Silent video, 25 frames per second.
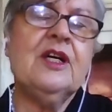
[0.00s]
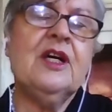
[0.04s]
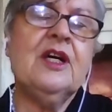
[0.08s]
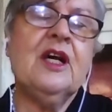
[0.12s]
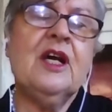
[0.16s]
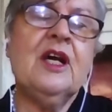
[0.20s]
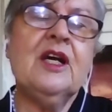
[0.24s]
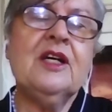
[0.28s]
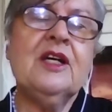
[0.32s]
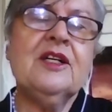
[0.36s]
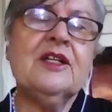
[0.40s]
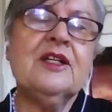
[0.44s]

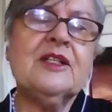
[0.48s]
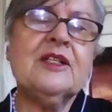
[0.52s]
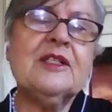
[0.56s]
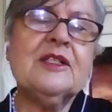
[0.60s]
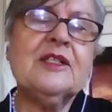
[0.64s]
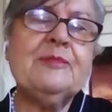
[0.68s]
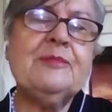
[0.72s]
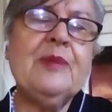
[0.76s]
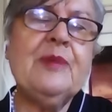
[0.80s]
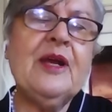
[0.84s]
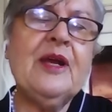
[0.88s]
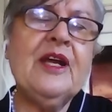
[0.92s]
and
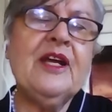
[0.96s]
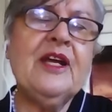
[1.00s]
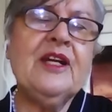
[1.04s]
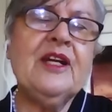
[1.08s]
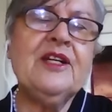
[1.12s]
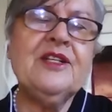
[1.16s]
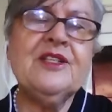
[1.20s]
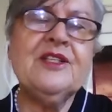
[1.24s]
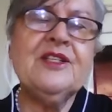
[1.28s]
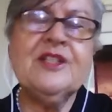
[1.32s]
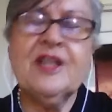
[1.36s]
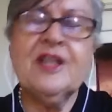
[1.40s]

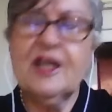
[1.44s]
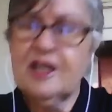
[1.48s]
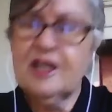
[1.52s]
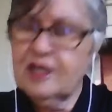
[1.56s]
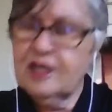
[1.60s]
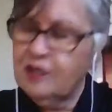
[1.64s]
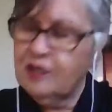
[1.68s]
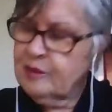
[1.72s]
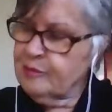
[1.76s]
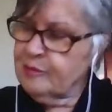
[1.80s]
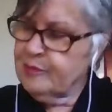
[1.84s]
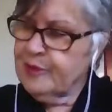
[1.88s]
expand
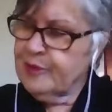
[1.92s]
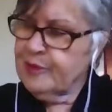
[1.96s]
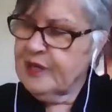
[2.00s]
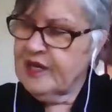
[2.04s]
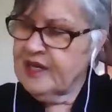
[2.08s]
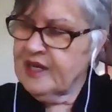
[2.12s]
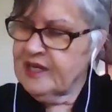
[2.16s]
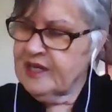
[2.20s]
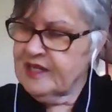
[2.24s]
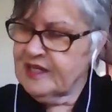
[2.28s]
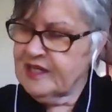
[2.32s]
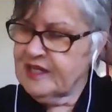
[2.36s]
out
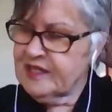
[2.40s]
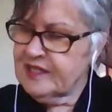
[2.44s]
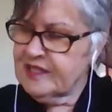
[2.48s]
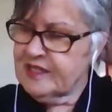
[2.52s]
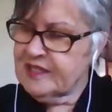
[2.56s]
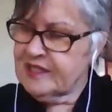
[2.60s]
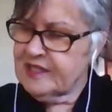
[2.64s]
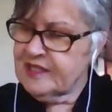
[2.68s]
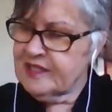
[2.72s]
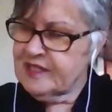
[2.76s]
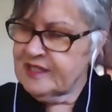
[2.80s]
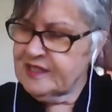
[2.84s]

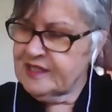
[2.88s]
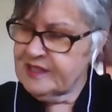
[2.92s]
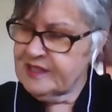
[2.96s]
past